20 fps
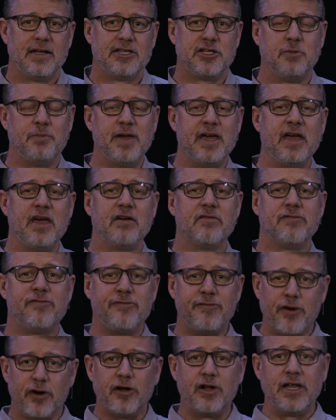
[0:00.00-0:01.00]
to be
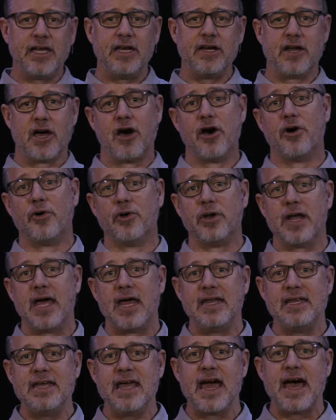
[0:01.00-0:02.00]
fully known
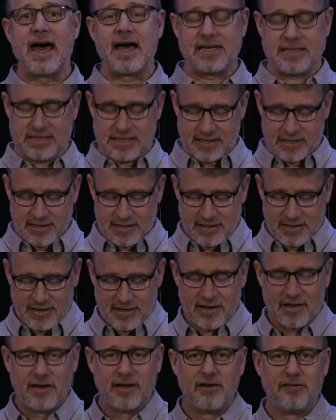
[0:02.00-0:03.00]
and yet
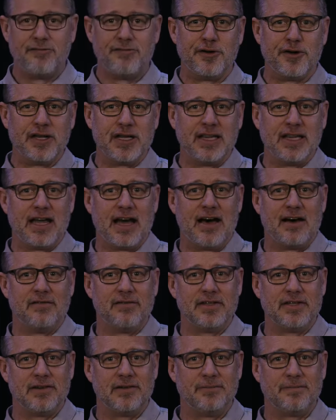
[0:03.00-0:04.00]
fully
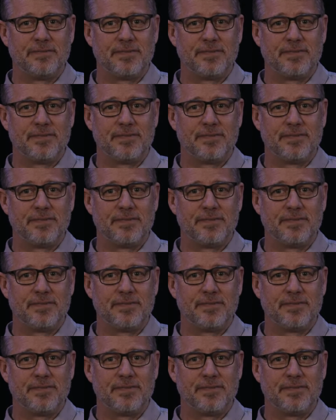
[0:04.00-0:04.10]
loved.